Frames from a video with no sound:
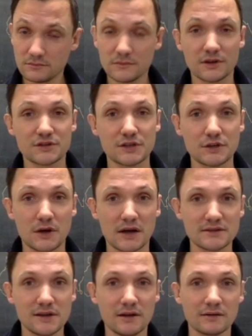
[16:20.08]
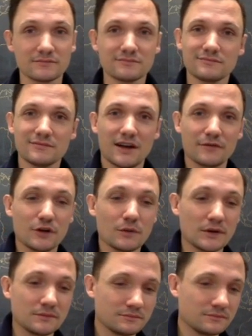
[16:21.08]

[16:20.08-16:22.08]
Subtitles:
I'll see you guys later. Have a good one.